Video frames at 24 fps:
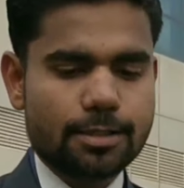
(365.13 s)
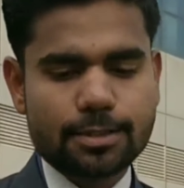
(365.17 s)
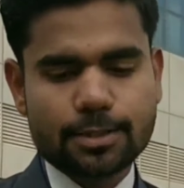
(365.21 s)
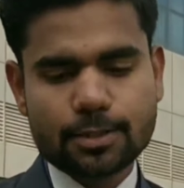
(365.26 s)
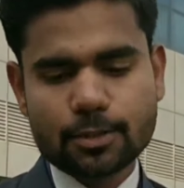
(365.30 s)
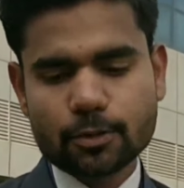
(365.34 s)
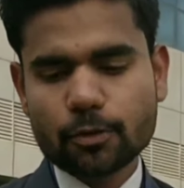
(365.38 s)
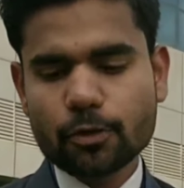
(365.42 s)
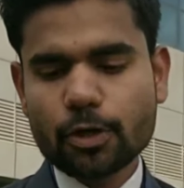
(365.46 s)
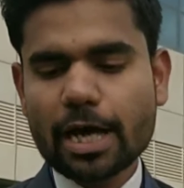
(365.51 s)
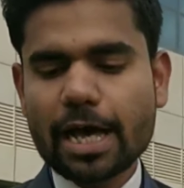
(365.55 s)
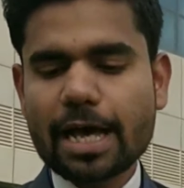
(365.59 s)

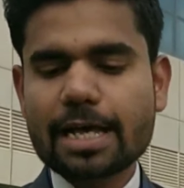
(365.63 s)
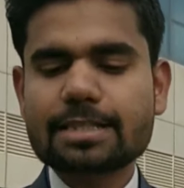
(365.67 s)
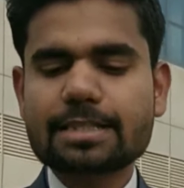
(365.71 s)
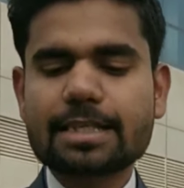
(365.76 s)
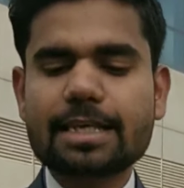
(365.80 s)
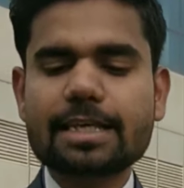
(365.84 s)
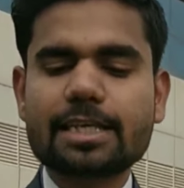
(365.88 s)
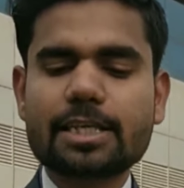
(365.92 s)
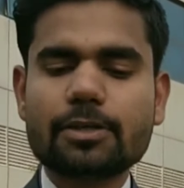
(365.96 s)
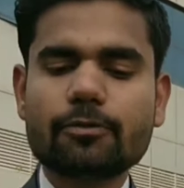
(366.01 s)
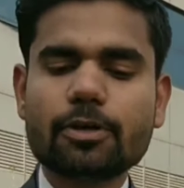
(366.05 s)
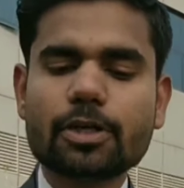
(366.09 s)
So as
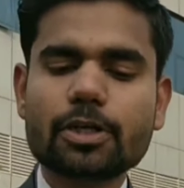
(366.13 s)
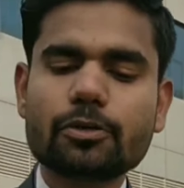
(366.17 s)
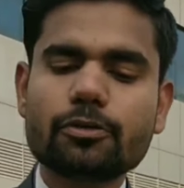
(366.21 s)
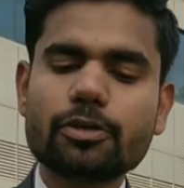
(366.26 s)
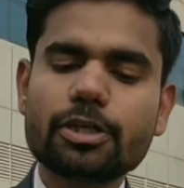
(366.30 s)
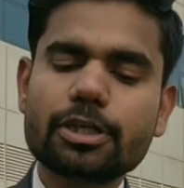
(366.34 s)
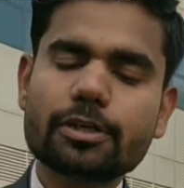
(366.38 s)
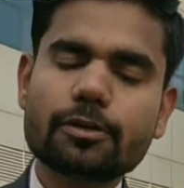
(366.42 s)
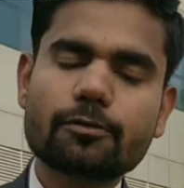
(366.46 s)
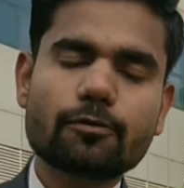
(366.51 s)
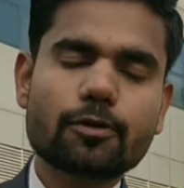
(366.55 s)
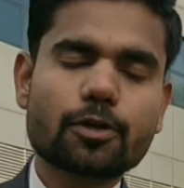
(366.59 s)
I given you
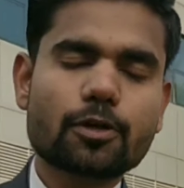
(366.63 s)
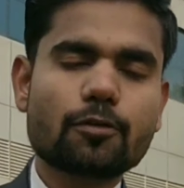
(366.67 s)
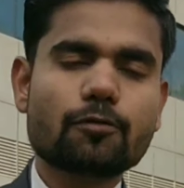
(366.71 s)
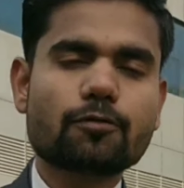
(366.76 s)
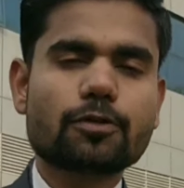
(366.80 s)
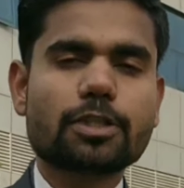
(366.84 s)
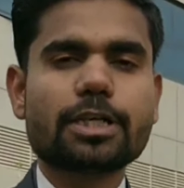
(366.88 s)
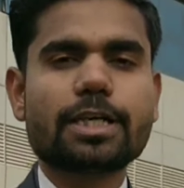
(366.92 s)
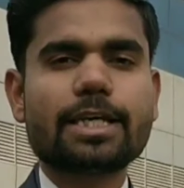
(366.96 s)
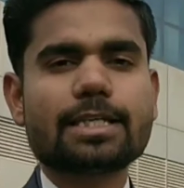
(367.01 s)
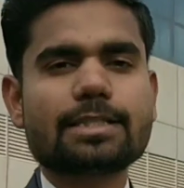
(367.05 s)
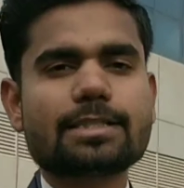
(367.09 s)
here one of
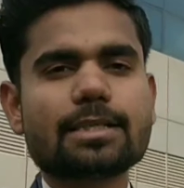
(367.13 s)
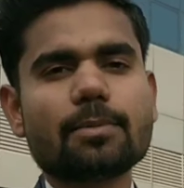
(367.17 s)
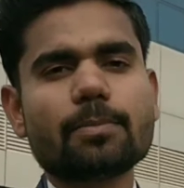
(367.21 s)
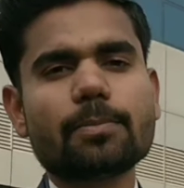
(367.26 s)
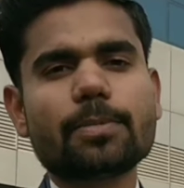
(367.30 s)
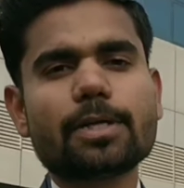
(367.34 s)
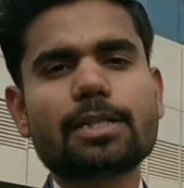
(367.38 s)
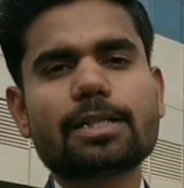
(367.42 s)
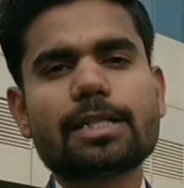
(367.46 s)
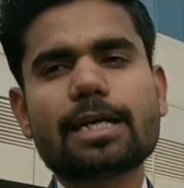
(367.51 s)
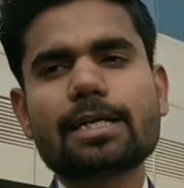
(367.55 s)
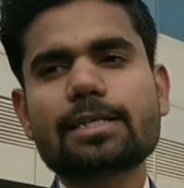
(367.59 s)
the
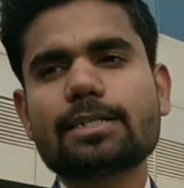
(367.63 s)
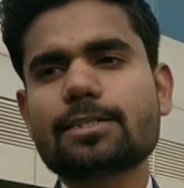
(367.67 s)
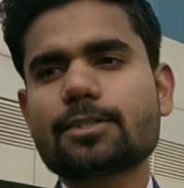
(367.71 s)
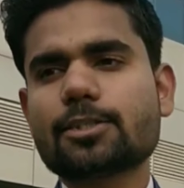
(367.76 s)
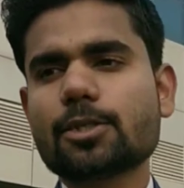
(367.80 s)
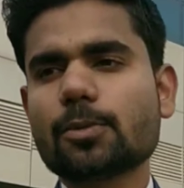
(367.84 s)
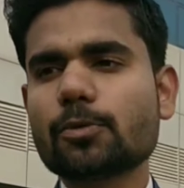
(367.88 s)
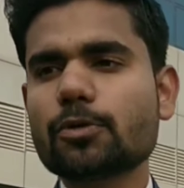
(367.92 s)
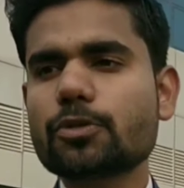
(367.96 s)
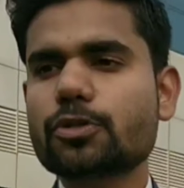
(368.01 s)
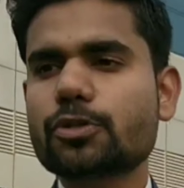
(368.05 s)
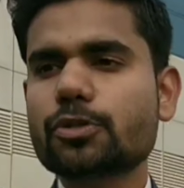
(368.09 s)
example, that
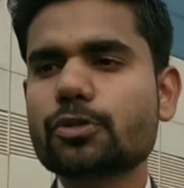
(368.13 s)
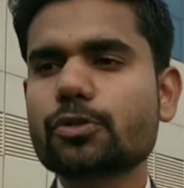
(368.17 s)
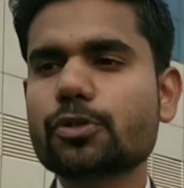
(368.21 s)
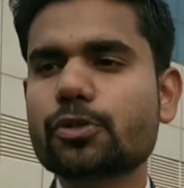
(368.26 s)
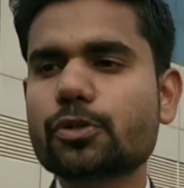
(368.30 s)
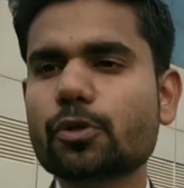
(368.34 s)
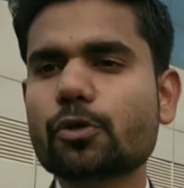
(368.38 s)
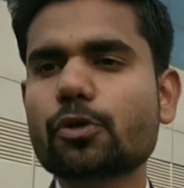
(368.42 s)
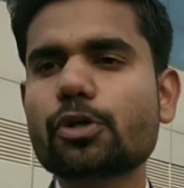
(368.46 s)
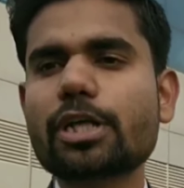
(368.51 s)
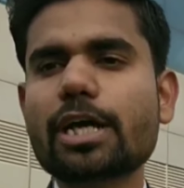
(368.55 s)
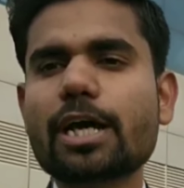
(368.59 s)
suppose you
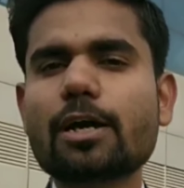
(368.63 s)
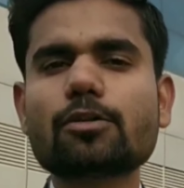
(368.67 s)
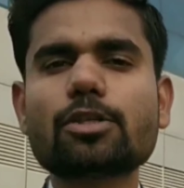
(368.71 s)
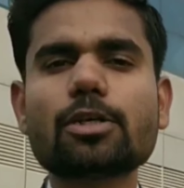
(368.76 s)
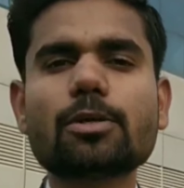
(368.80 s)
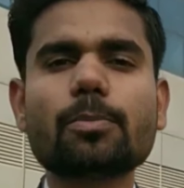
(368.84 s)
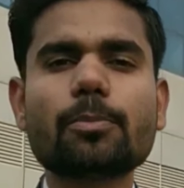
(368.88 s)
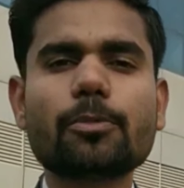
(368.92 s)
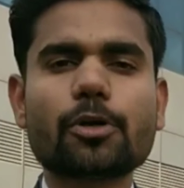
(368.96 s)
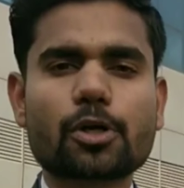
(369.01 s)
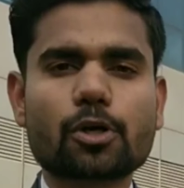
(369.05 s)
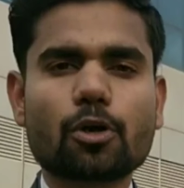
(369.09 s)
don't have the
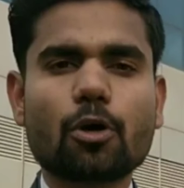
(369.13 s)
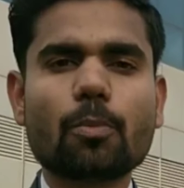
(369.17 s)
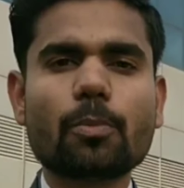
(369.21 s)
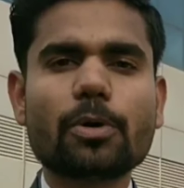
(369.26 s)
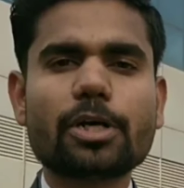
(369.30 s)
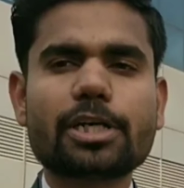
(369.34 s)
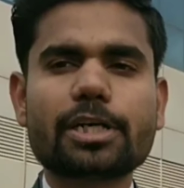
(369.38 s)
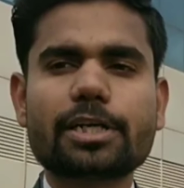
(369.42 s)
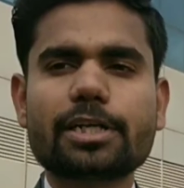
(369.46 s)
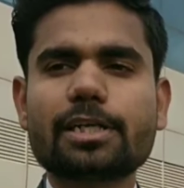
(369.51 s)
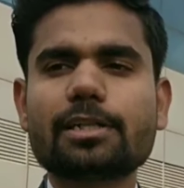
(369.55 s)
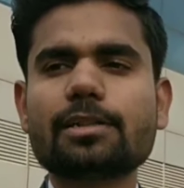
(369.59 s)
raw
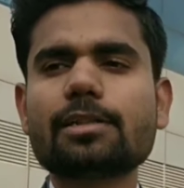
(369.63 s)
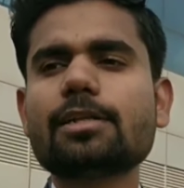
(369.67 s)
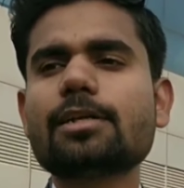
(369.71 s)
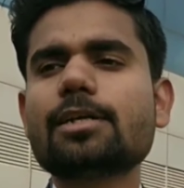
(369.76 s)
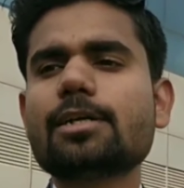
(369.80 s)
material,